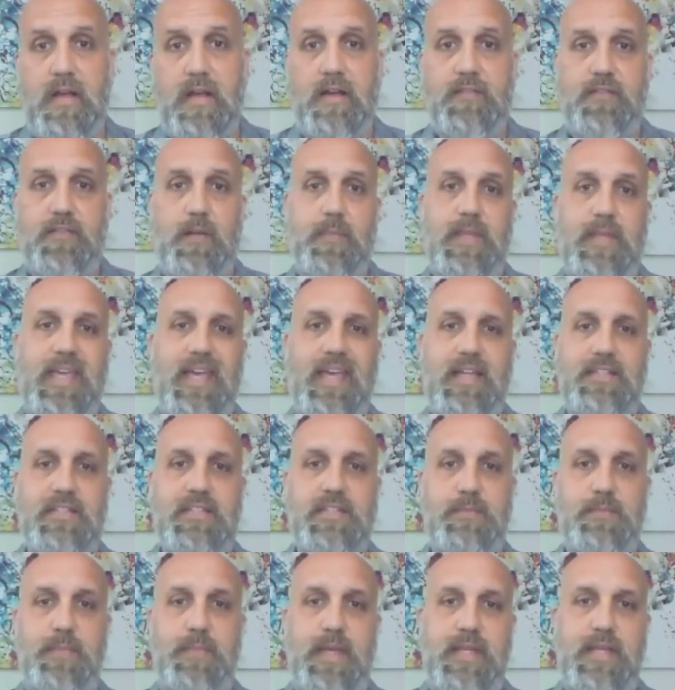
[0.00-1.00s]
from
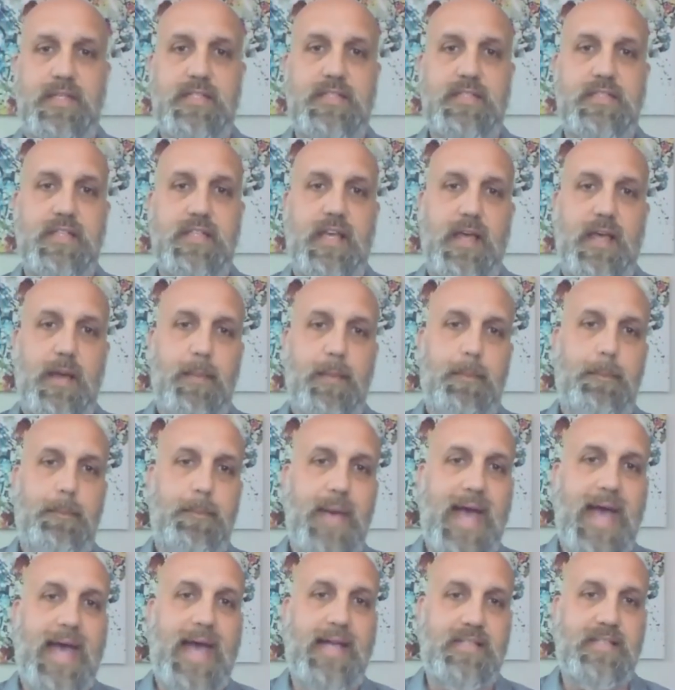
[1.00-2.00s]
Kansas-based
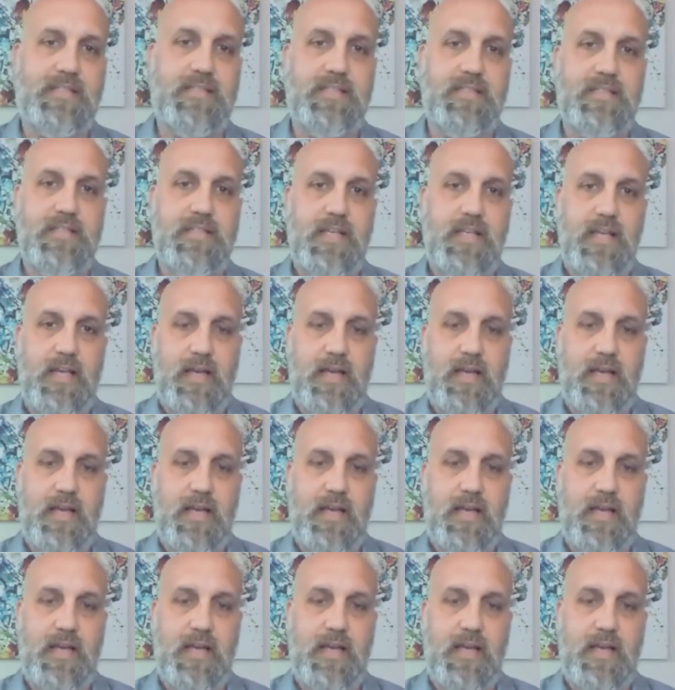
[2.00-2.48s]
BATS.